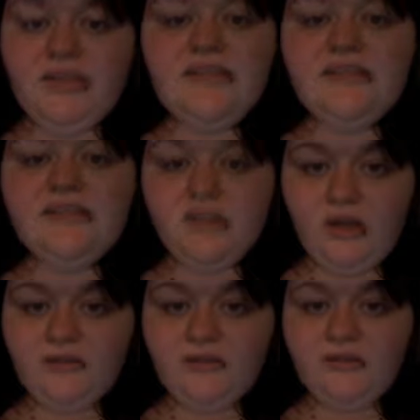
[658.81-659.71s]
It's
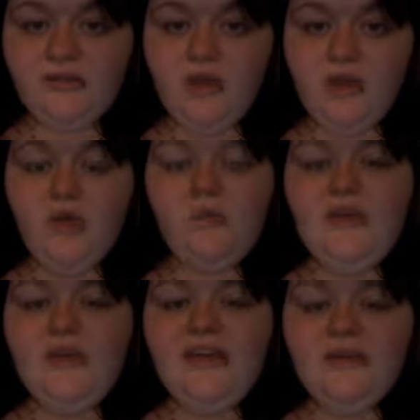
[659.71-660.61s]
not.
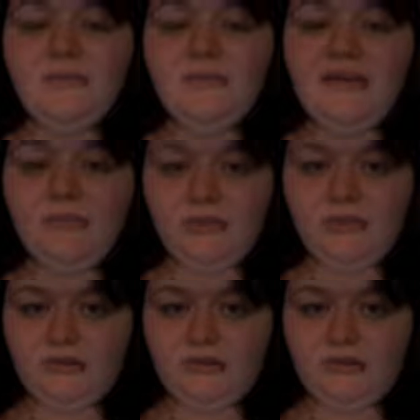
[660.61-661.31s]
Weak people